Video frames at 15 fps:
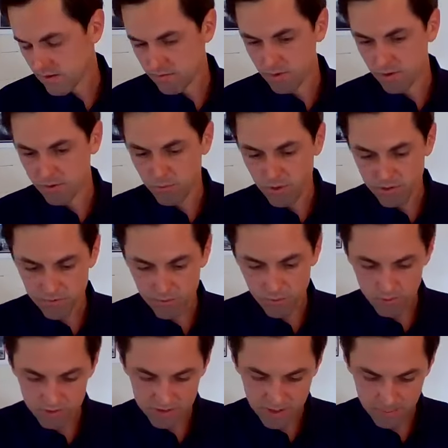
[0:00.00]

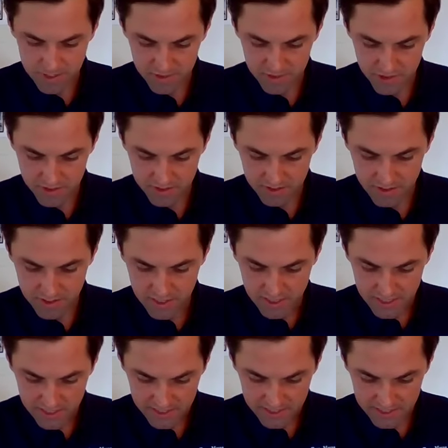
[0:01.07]
Workforce Commission.
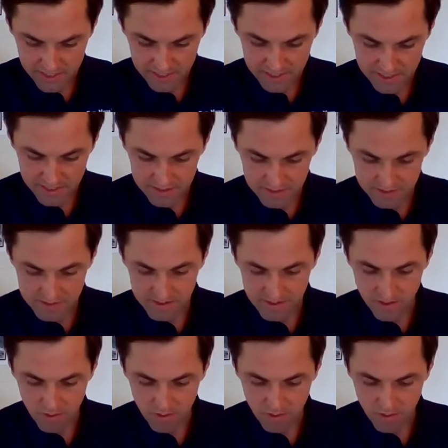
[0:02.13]
It is